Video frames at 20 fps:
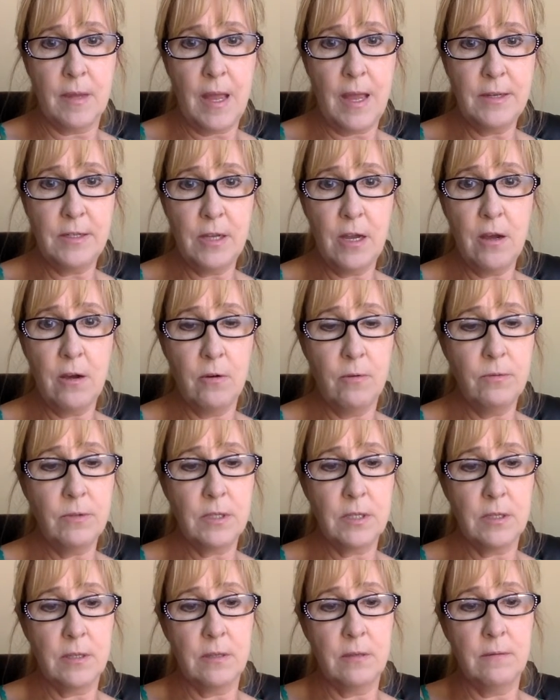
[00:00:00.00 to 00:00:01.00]
I
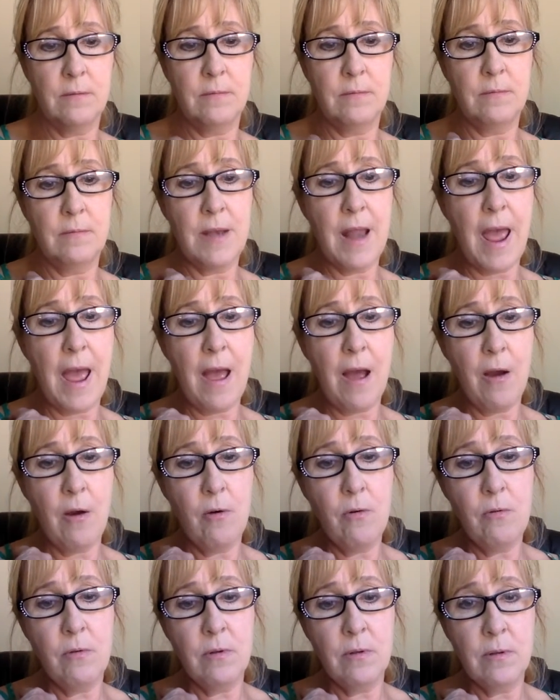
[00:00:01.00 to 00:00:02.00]
don't
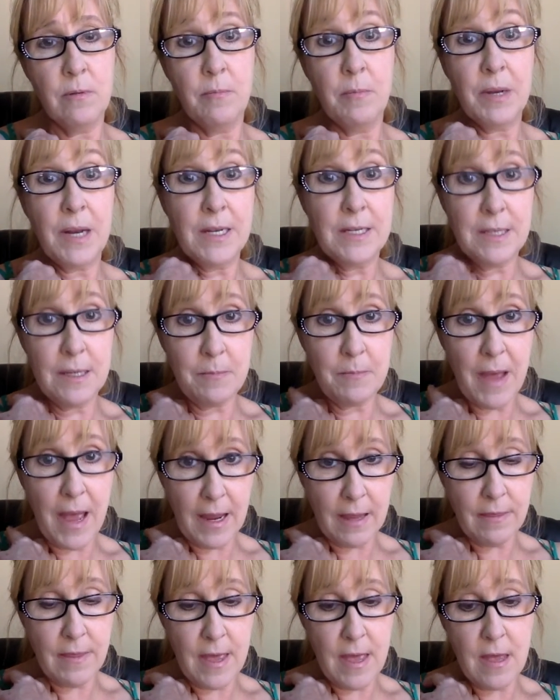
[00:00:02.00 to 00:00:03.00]
now, but I did
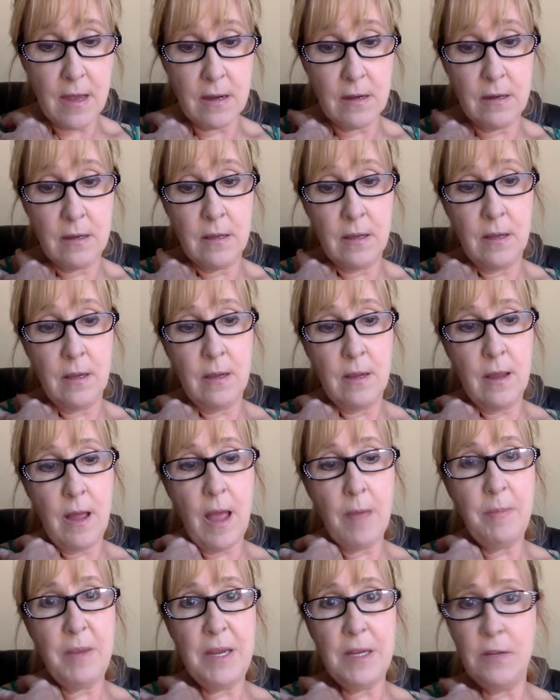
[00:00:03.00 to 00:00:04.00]
back then.
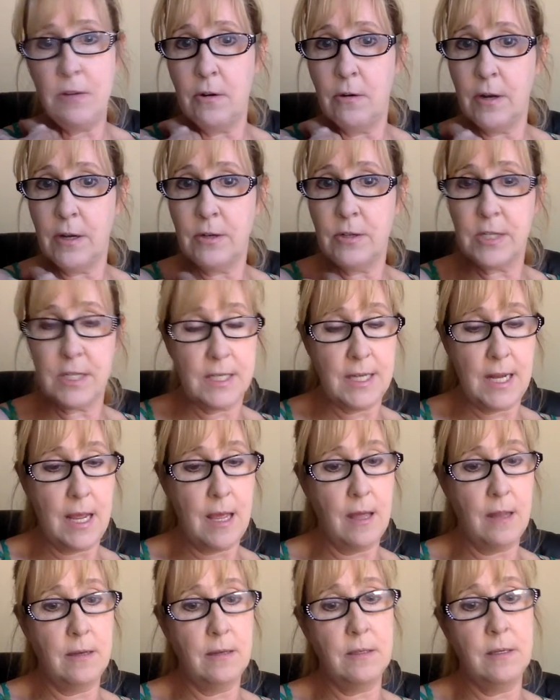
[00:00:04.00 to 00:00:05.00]
I mean, you don't
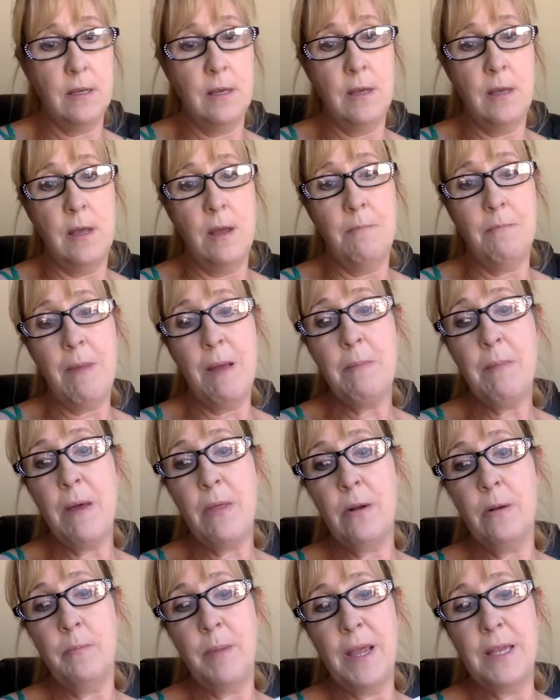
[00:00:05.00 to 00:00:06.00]
understand. My
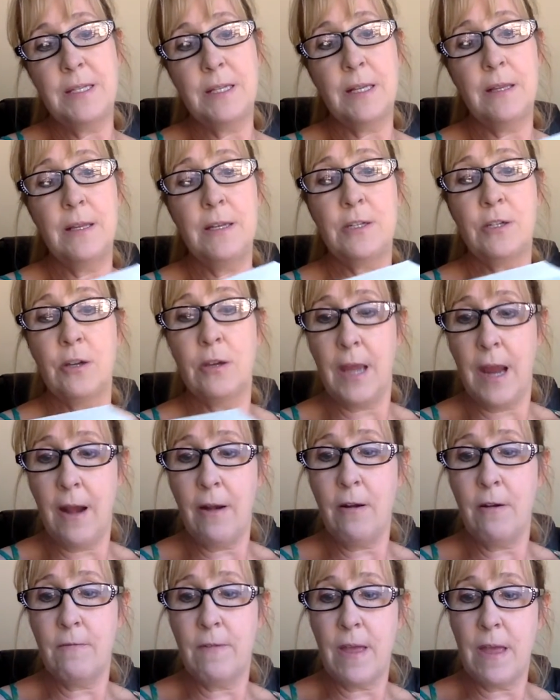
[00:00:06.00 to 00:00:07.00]
mother basically took
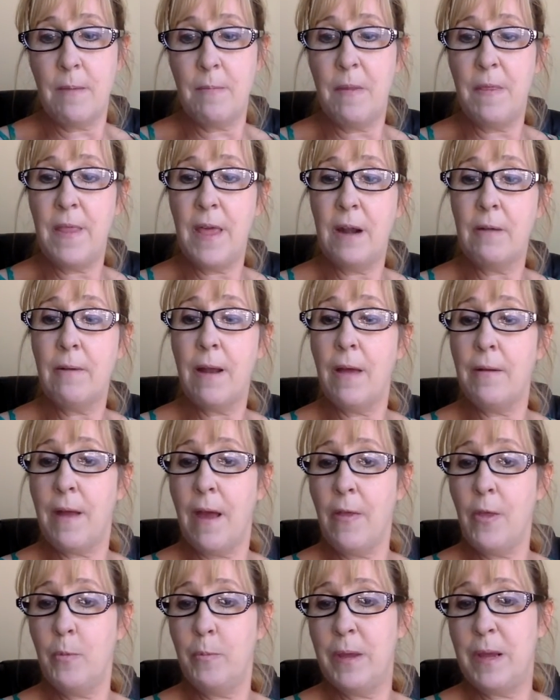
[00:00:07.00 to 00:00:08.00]
care of him, and then around
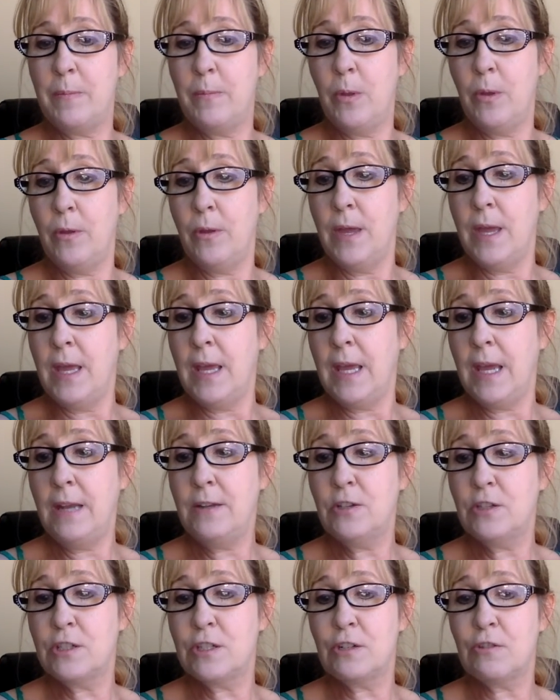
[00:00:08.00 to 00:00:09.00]
other people,
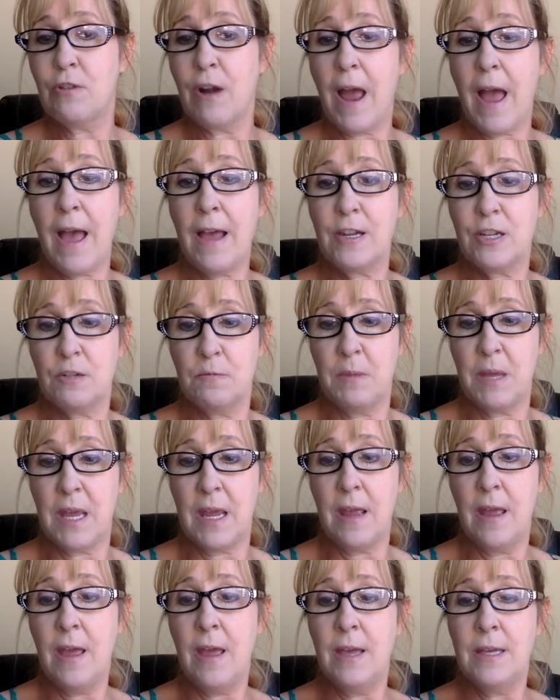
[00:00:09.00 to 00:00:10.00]
he'd just trash
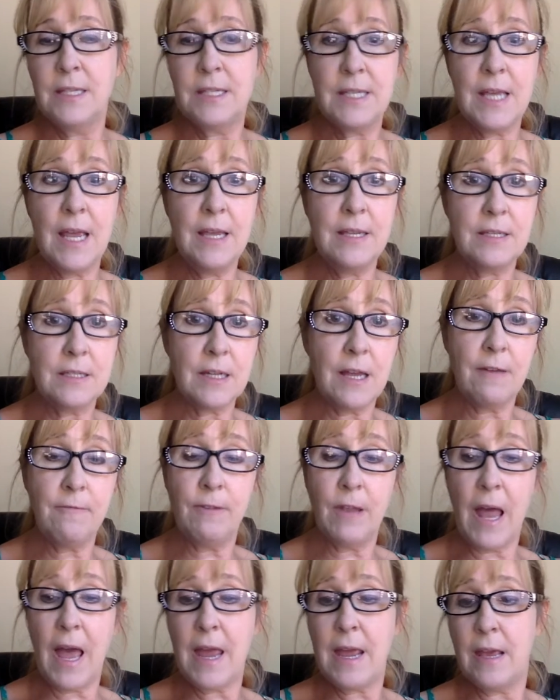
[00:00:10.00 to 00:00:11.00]
me, say
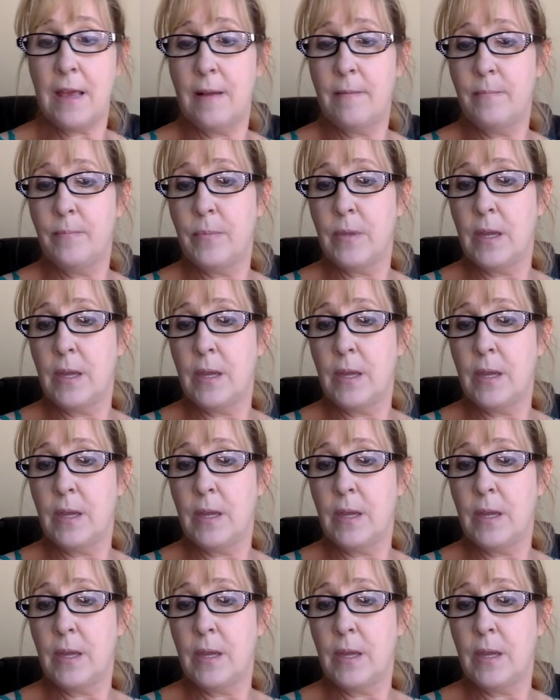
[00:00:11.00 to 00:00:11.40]
stuff like,